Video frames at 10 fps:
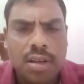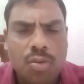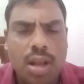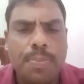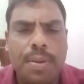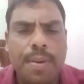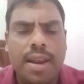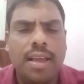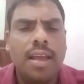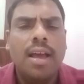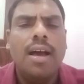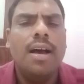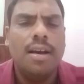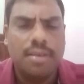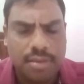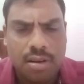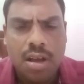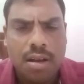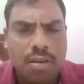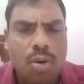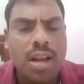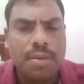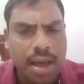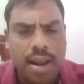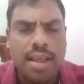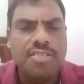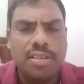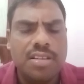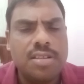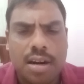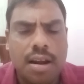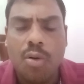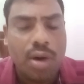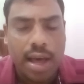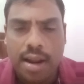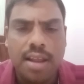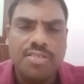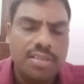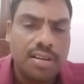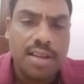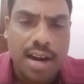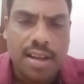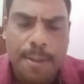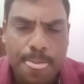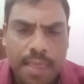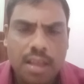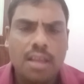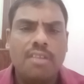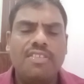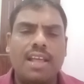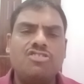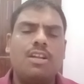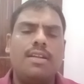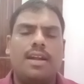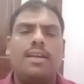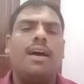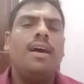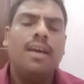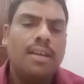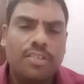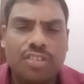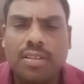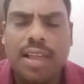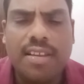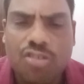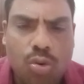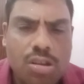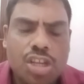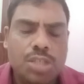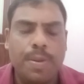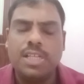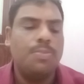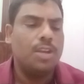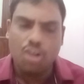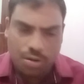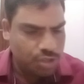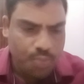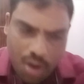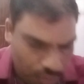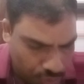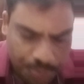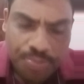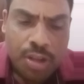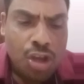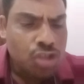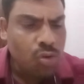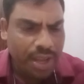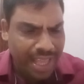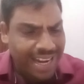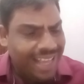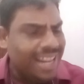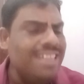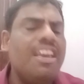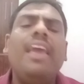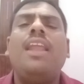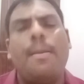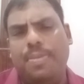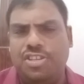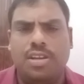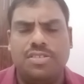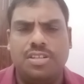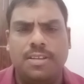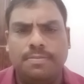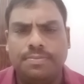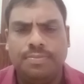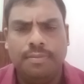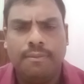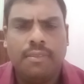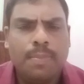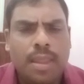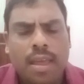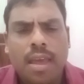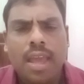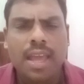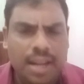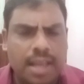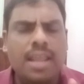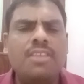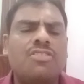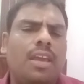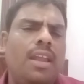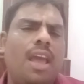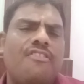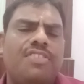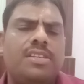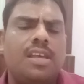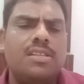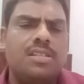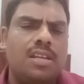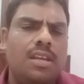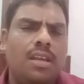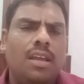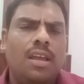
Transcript: while preparing, while analyzing the data, financial data. Then there is no specific norms followed. So increase in efficiency. Increase in efficiency.